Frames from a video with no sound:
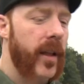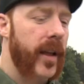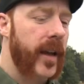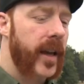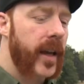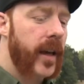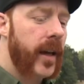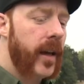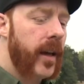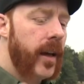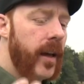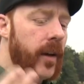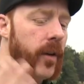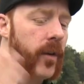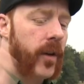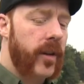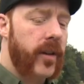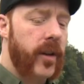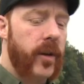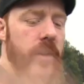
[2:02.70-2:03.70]
like
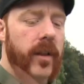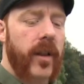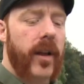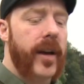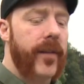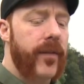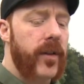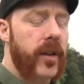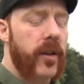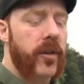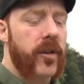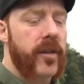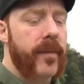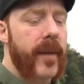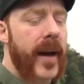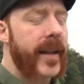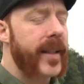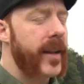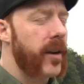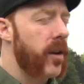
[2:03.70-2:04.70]
you do it live, you do
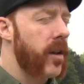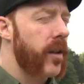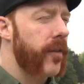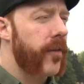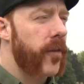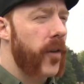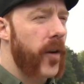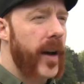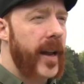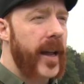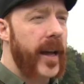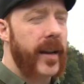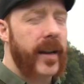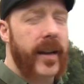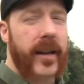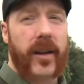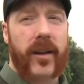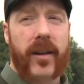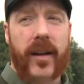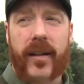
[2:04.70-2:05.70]
SmackDown on a Friday, and
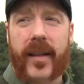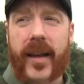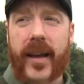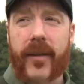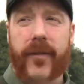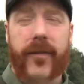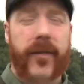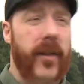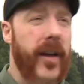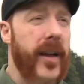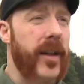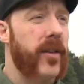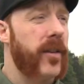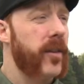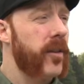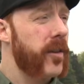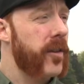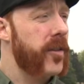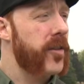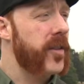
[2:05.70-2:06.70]
then you take a flight to
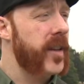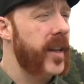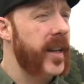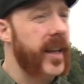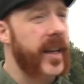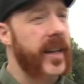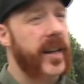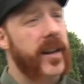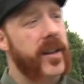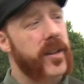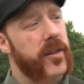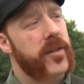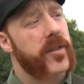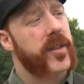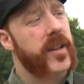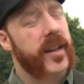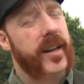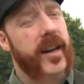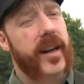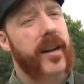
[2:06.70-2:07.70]
another city, and then you
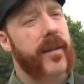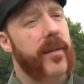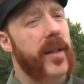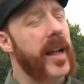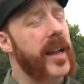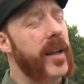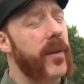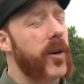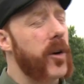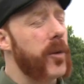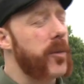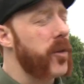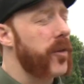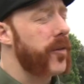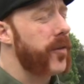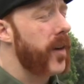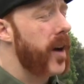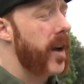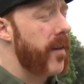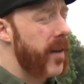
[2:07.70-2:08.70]
sit there, and anywhere up to a
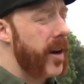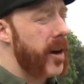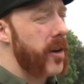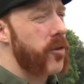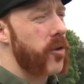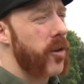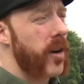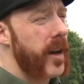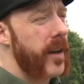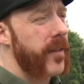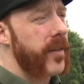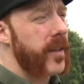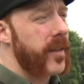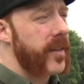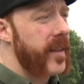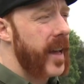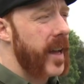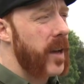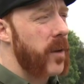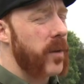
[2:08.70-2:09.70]
five-hour drive to the
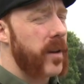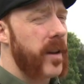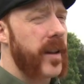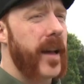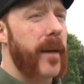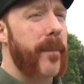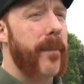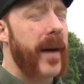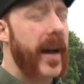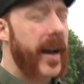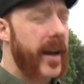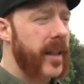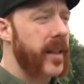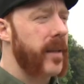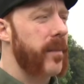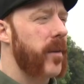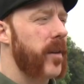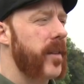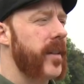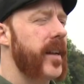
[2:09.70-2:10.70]
second one, and you get back on
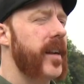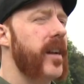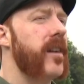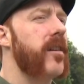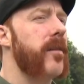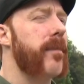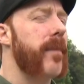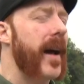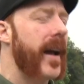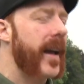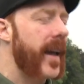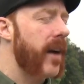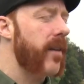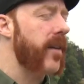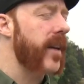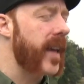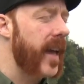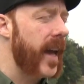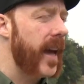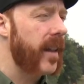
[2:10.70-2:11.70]
the Monday, and you're back
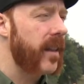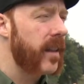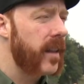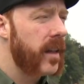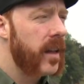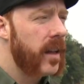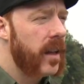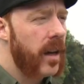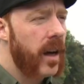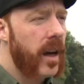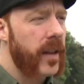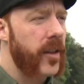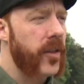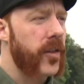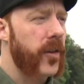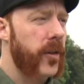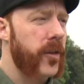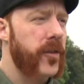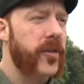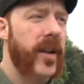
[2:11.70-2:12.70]
out again on the
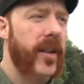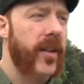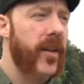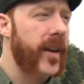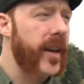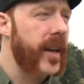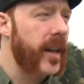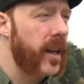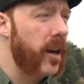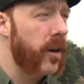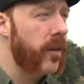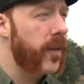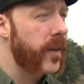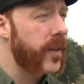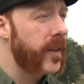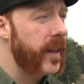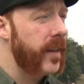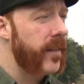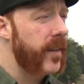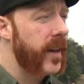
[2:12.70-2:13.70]
Thursday night, you know, for
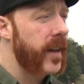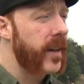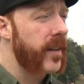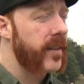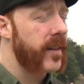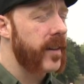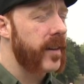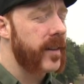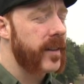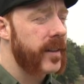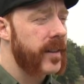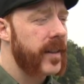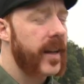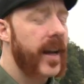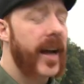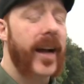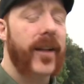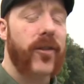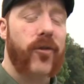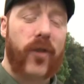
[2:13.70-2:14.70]
TV. And so, training.
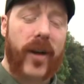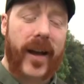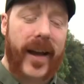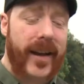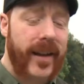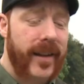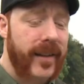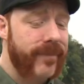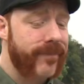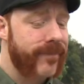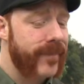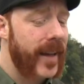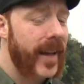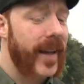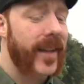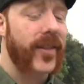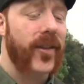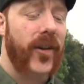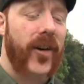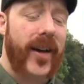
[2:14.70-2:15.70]
And training. And eating.
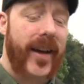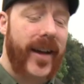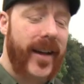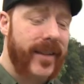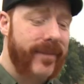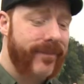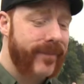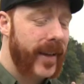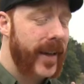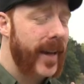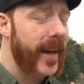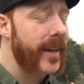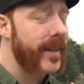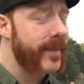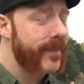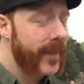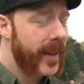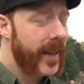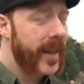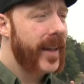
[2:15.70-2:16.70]
And, and diet, sleeping. Yeah.
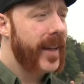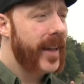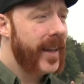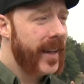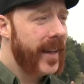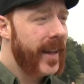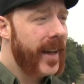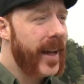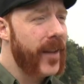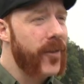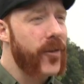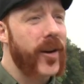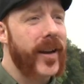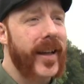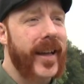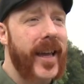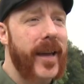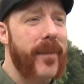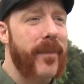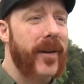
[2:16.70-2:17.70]
And living. And trying
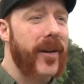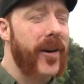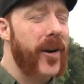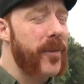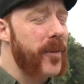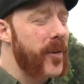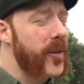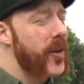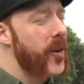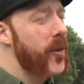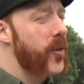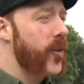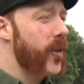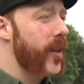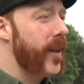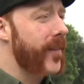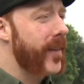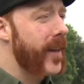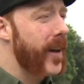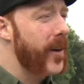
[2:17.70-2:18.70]
to keep your normal
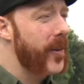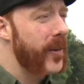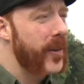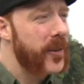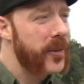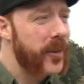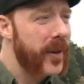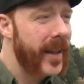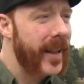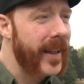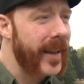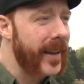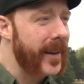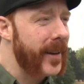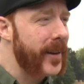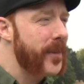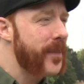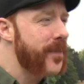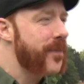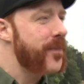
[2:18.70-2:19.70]
social life going as well, you
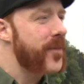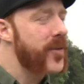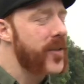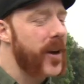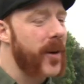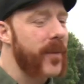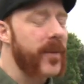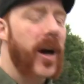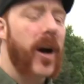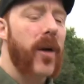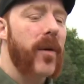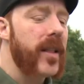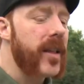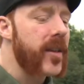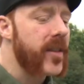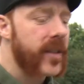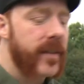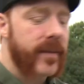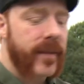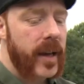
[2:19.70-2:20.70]
know. So, yeah. no,
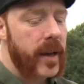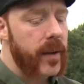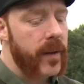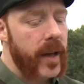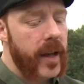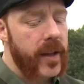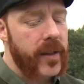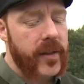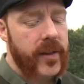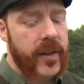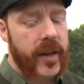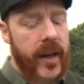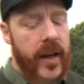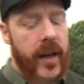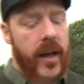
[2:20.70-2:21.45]
listen, it, it's